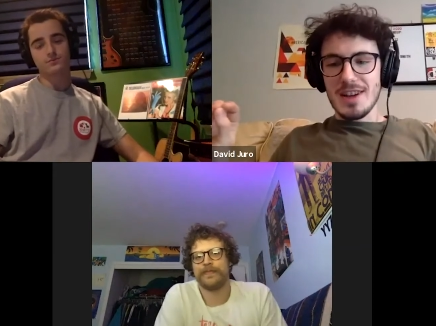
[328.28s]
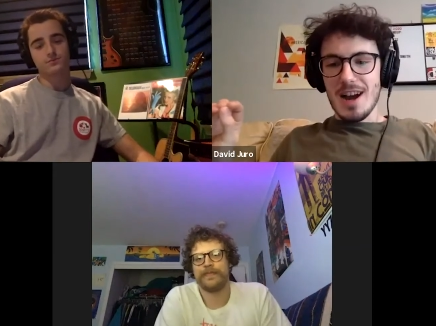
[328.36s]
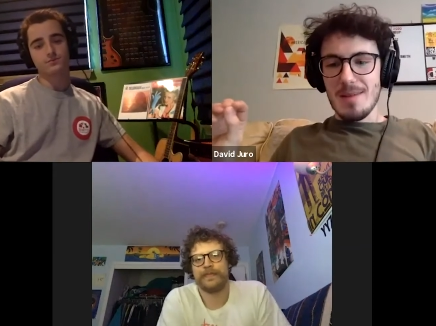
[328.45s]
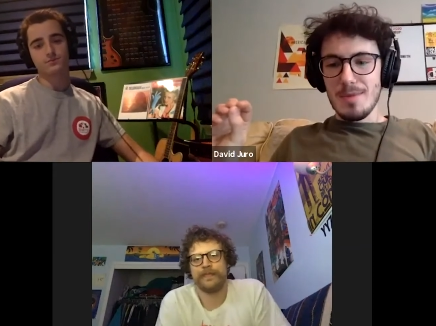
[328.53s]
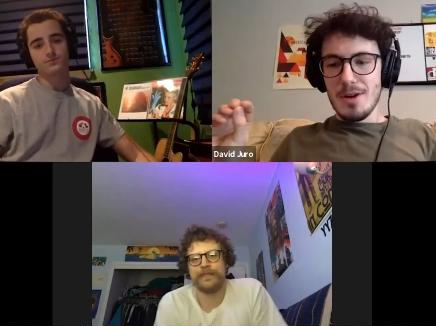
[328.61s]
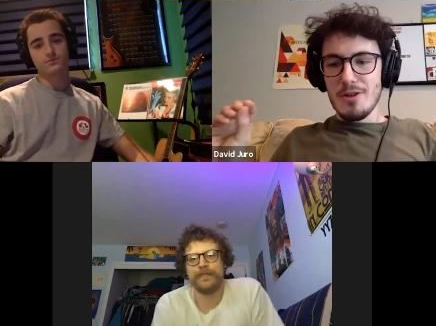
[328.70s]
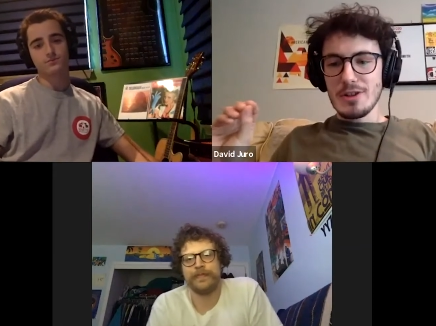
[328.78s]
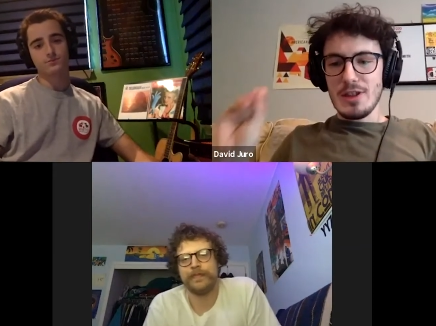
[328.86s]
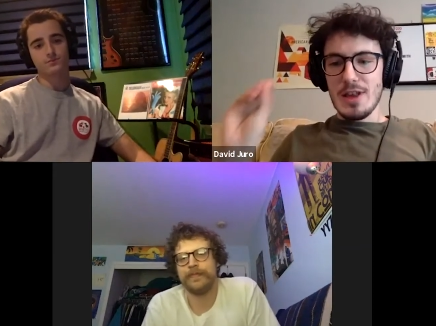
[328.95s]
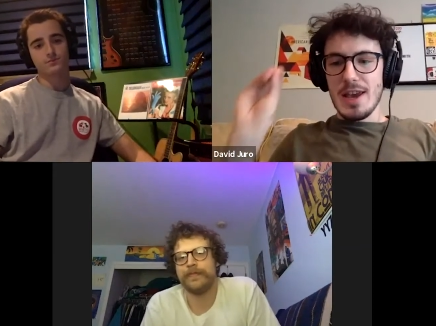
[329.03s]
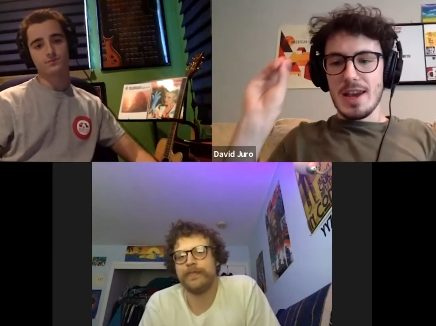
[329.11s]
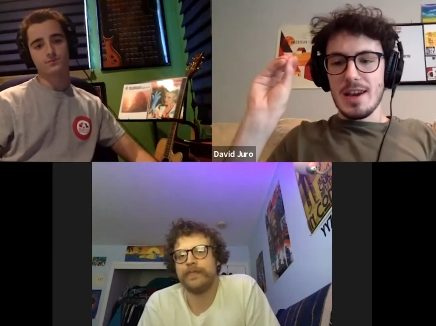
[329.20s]
Speaker 1: combo is
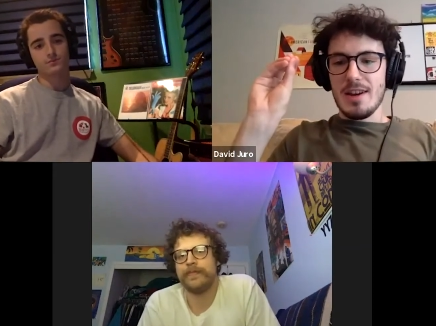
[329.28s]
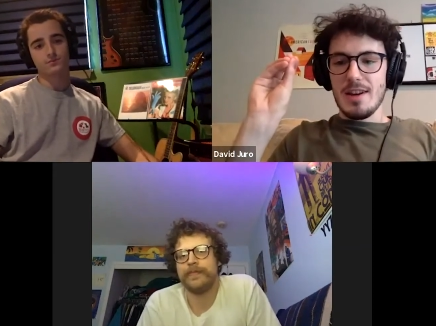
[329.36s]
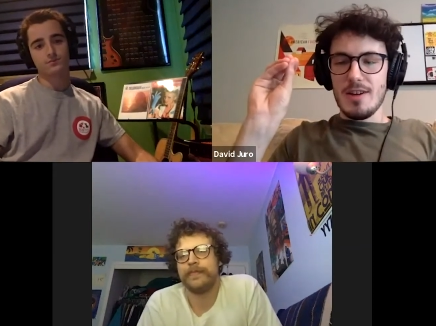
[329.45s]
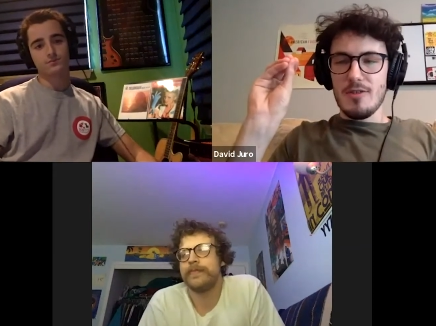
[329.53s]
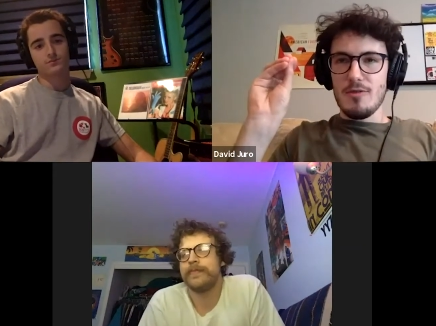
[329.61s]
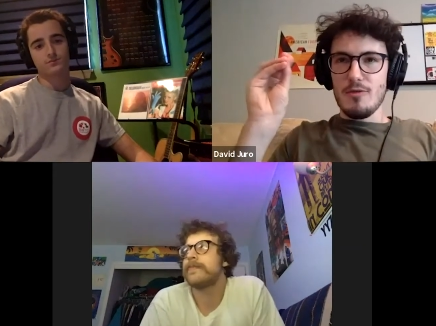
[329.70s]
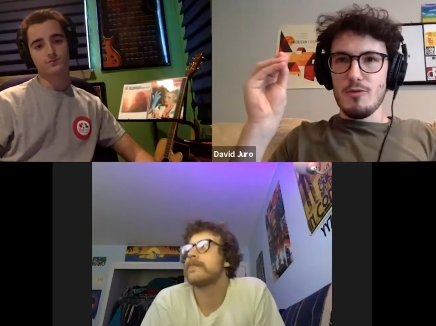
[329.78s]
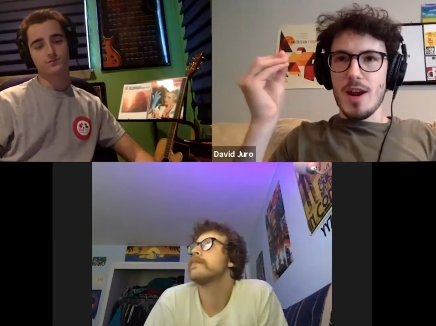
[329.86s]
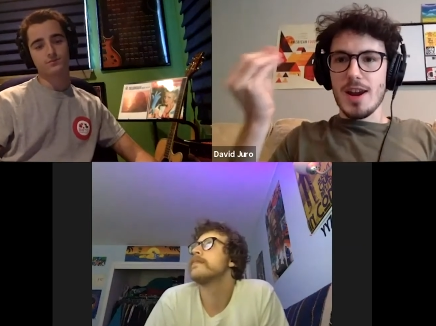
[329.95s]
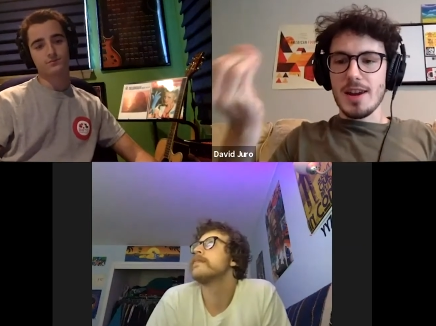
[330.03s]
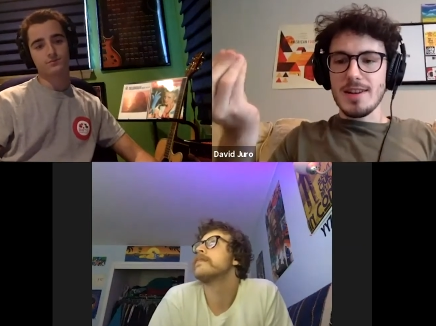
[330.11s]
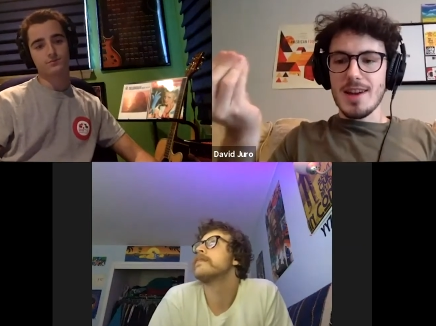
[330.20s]
like
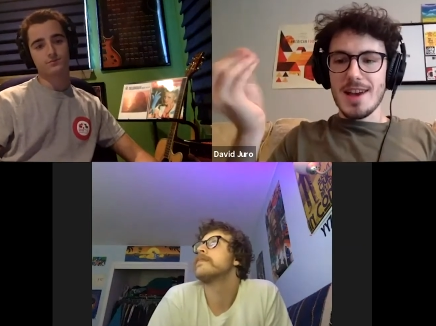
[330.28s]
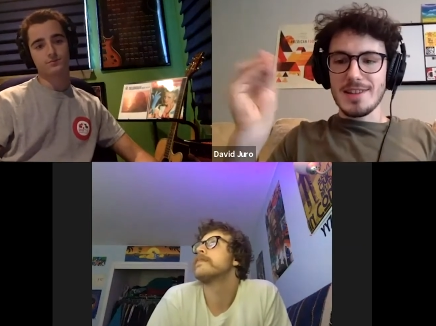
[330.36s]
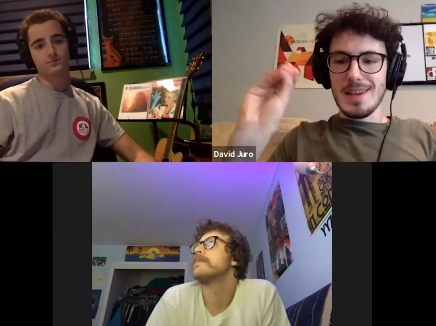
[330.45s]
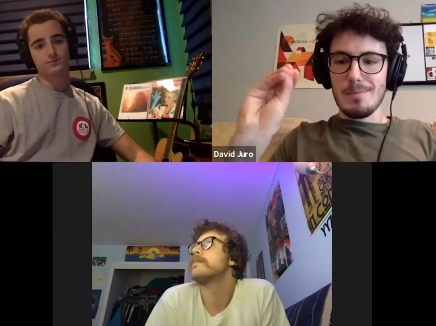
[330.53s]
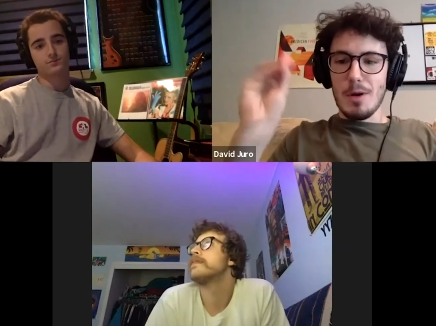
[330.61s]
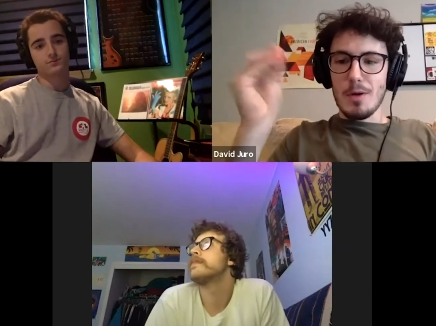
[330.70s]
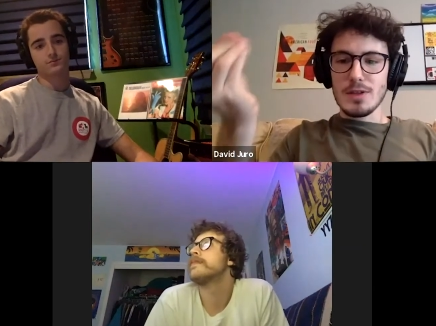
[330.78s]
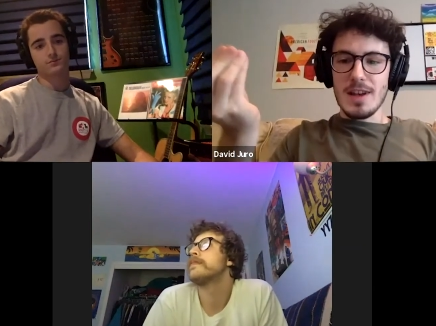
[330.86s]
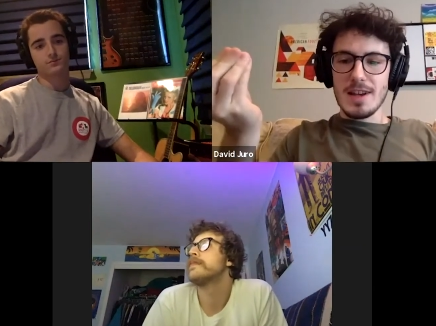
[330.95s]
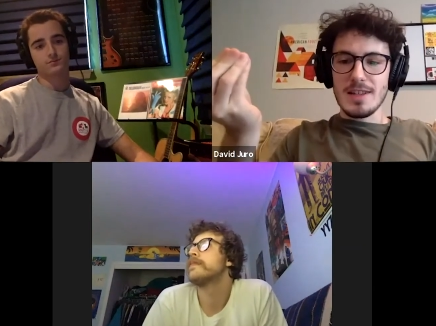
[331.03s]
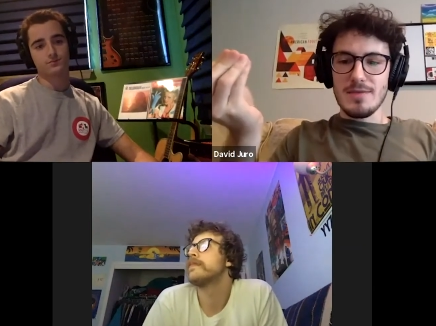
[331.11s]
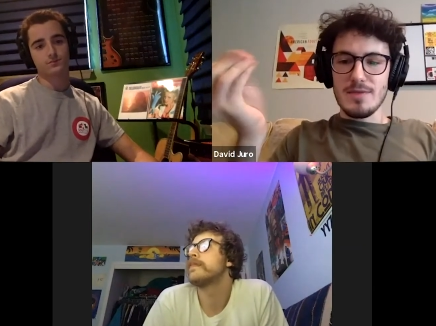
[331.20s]
recognizing both
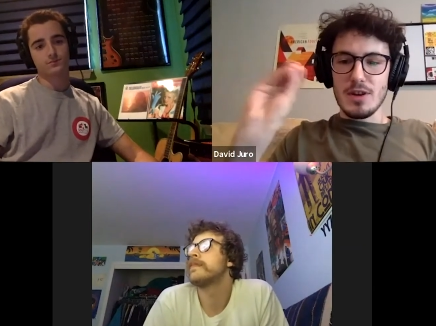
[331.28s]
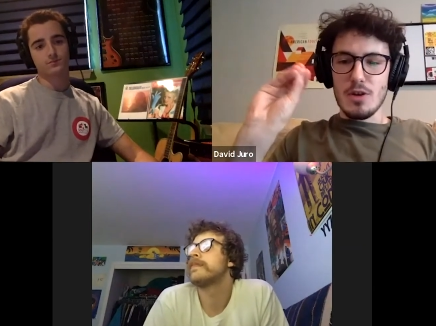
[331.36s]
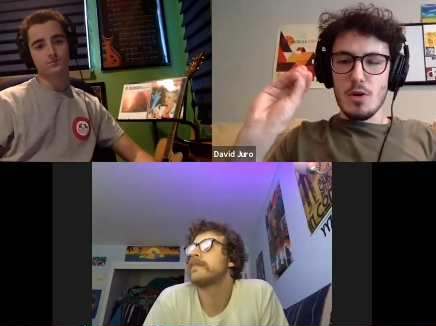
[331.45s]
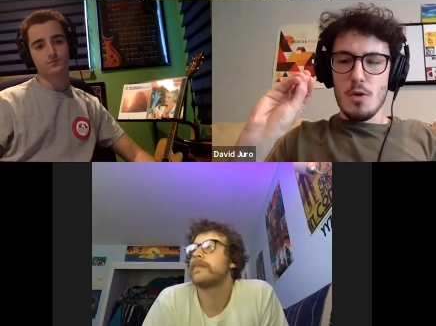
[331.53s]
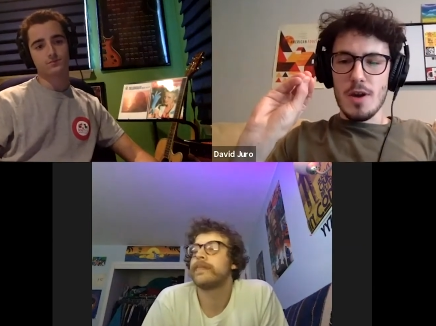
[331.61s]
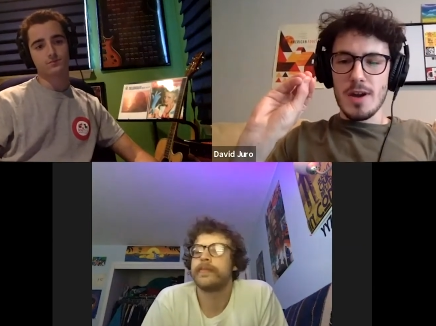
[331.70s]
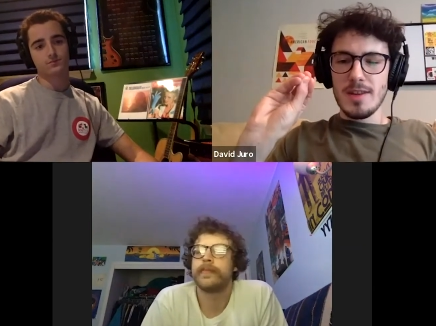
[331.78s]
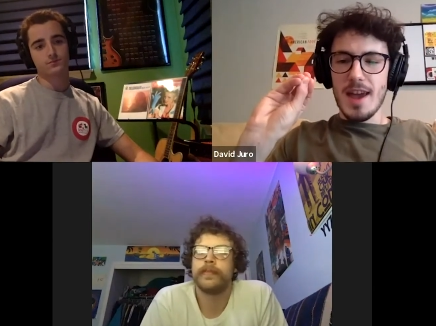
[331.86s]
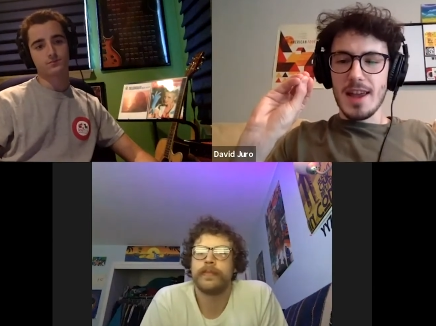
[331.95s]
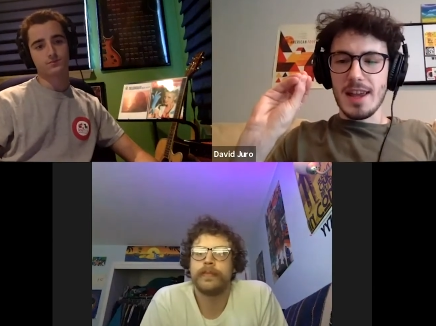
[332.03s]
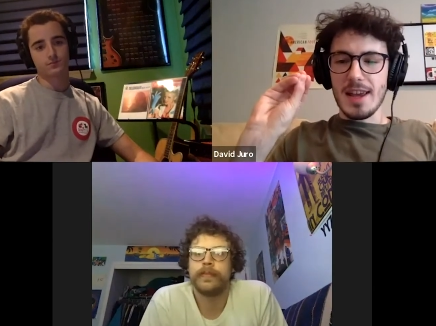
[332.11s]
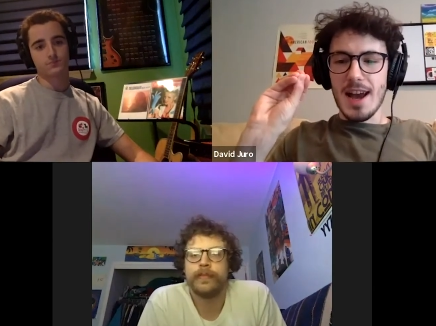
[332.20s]
sides of the coin
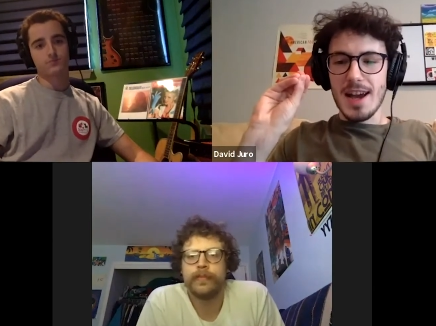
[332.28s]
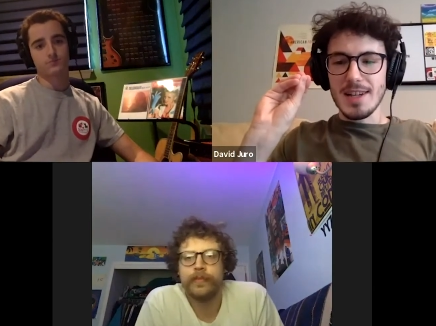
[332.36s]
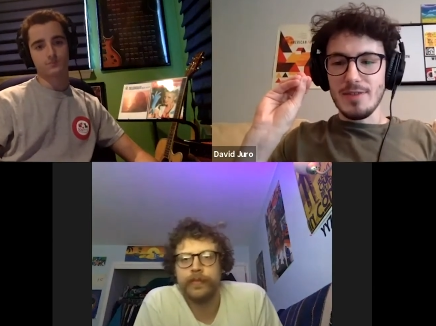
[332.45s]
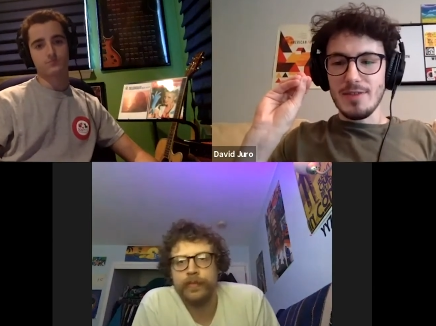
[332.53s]
and kind of